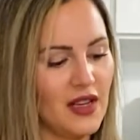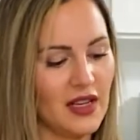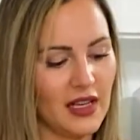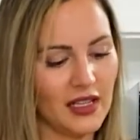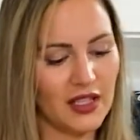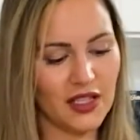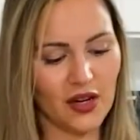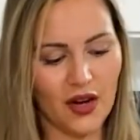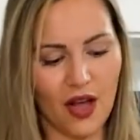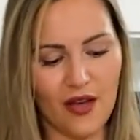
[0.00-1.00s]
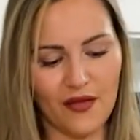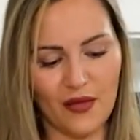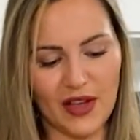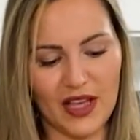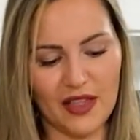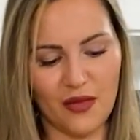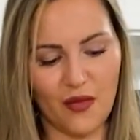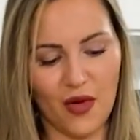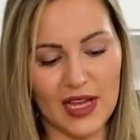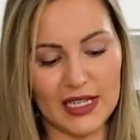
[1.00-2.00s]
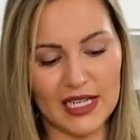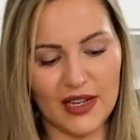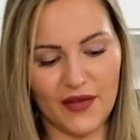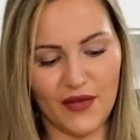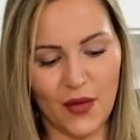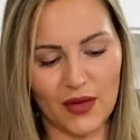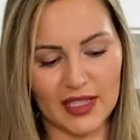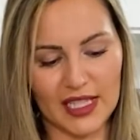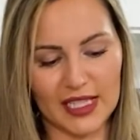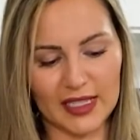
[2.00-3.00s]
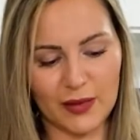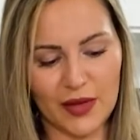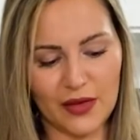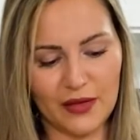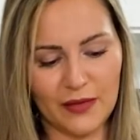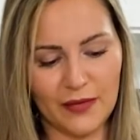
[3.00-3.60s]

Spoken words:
I'm gonna start off with 1 full teaspoon.